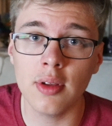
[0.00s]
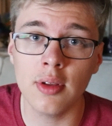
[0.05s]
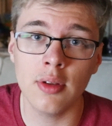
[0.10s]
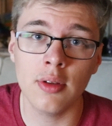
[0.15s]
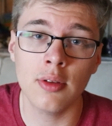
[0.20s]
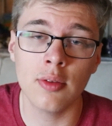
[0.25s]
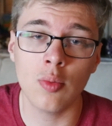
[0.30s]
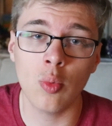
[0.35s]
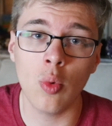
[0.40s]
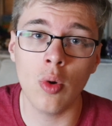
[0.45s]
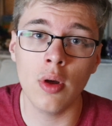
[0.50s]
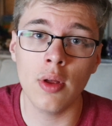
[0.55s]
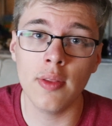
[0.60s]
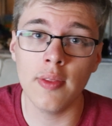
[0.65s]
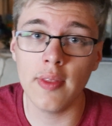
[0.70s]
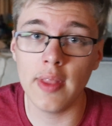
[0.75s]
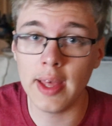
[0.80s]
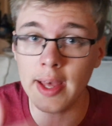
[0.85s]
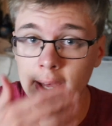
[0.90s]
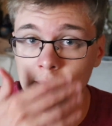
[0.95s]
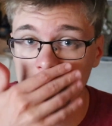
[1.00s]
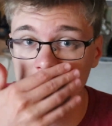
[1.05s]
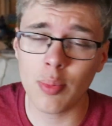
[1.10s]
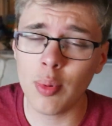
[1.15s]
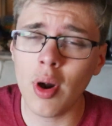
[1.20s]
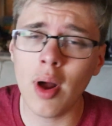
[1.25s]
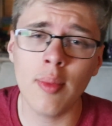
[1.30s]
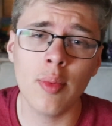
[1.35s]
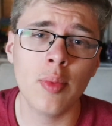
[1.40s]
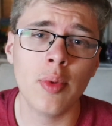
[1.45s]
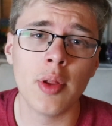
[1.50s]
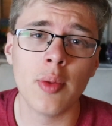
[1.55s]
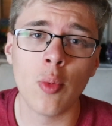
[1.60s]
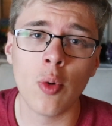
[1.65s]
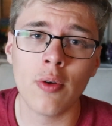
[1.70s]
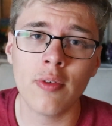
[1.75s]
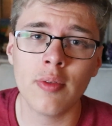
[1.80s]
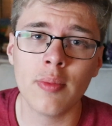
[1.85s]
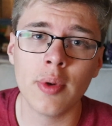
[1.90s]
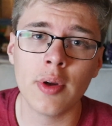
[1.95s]
is one that you're probably
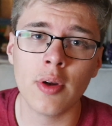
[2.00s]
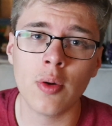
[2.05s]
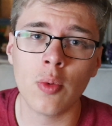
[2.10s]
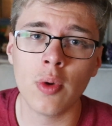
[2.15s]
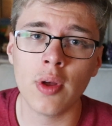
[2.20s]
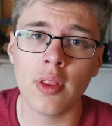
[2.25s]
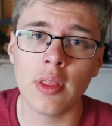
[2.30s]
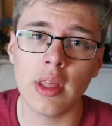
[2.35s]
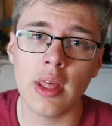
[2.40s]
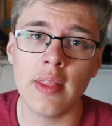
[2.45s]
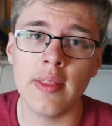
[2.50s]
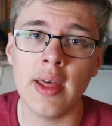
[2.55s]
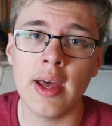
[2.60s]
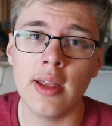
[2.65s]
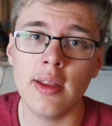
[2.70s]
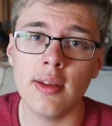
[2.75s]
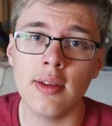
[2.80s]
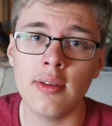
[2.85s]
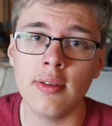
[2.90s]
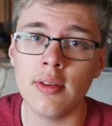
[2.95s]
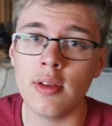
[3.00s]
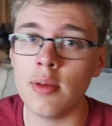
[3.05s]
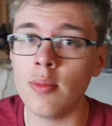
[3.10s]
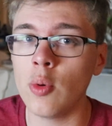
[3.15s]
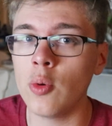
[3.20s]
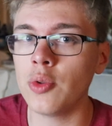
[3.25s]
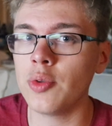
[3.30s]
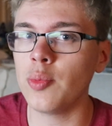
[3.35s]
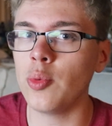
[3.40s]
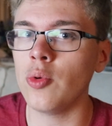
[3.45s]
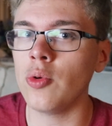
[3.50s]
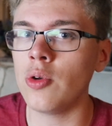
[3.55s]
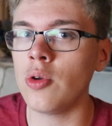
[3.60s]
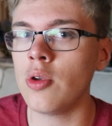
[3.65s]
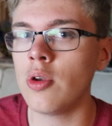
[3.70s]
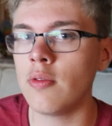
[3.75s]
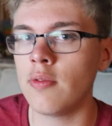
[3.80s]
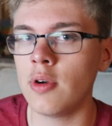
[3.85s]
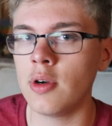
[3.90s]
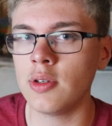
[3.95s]
more familiar with, and that is the multiple
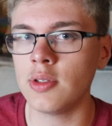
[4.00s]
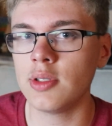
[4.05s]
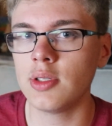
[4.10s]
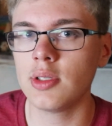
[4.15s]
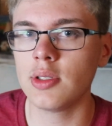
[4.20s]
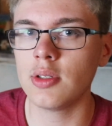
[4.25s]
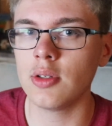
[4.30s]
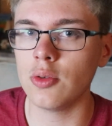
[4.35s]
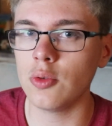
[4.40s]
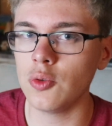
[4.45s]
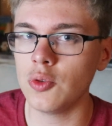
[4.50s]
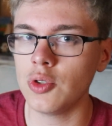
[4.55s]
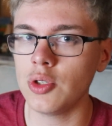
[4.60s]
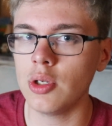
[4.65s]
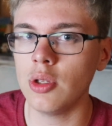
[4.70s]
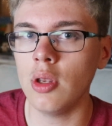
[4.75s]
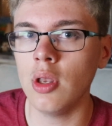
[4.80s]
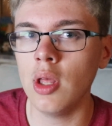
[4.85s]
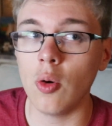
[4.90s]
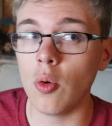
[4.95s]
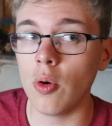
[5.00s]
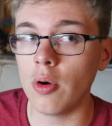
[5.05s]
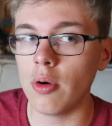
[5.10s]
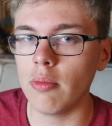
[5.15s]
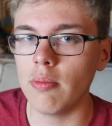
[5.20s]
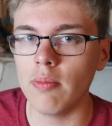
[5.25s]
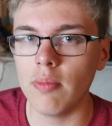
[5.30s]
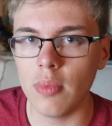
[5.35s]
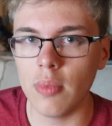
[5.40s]
universe solution, or